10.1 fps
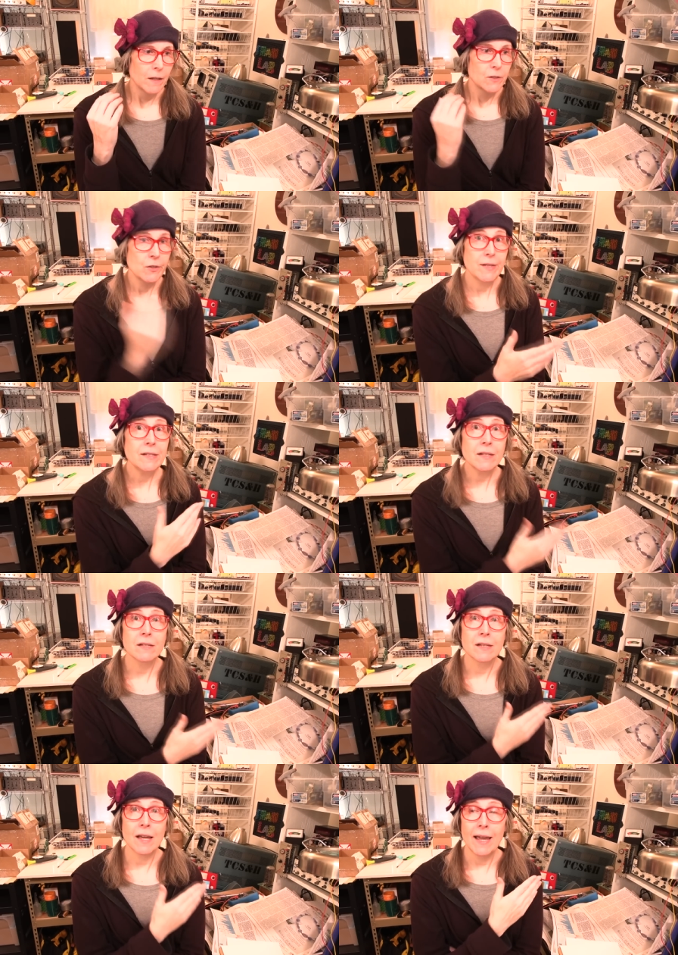So this
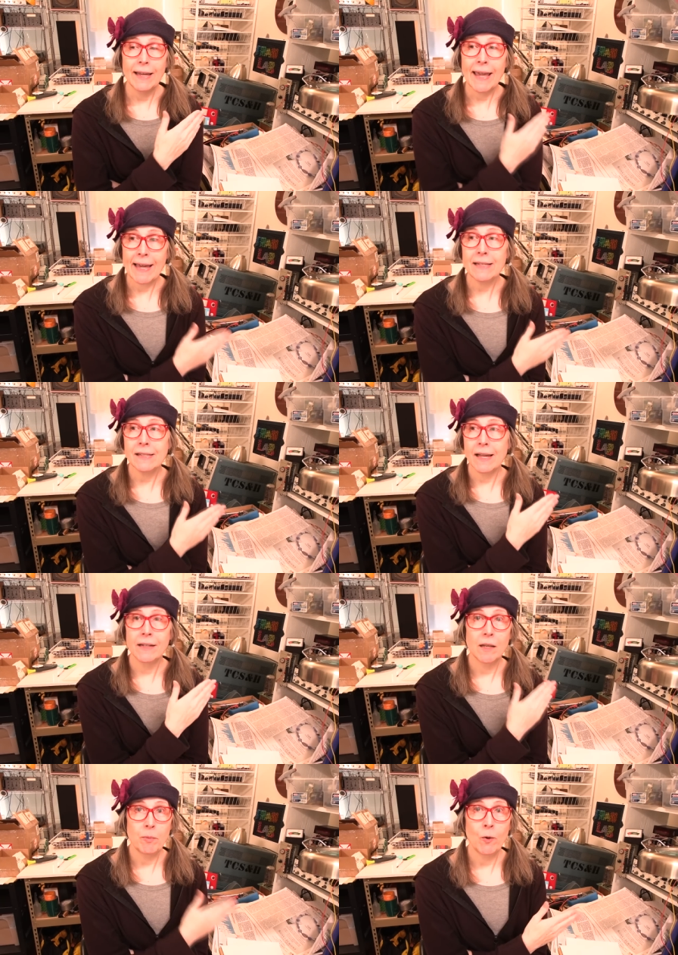is a case
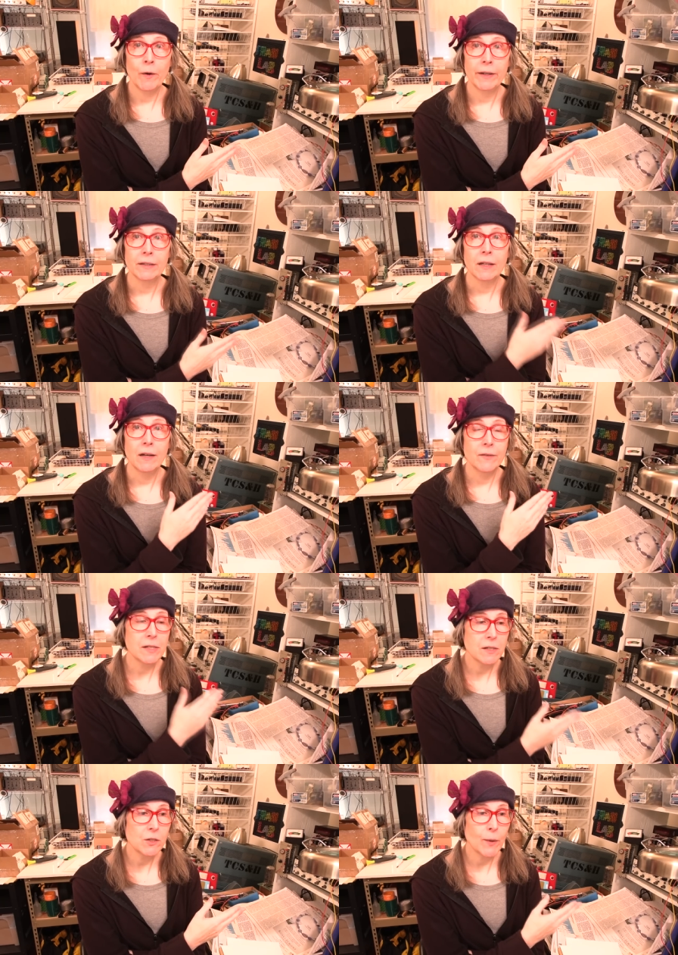and a point of a
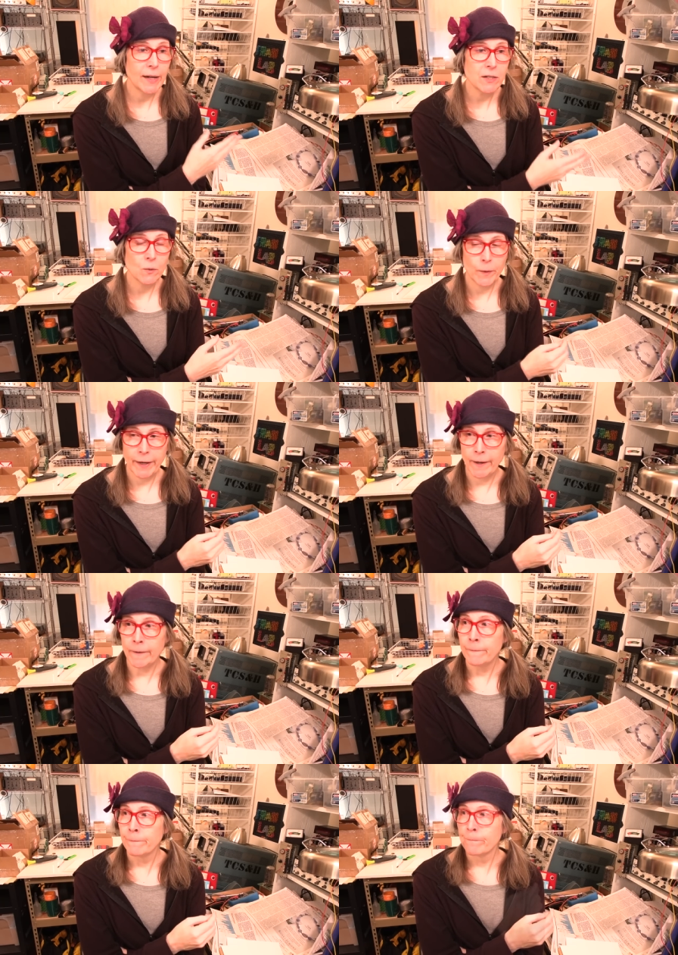situation where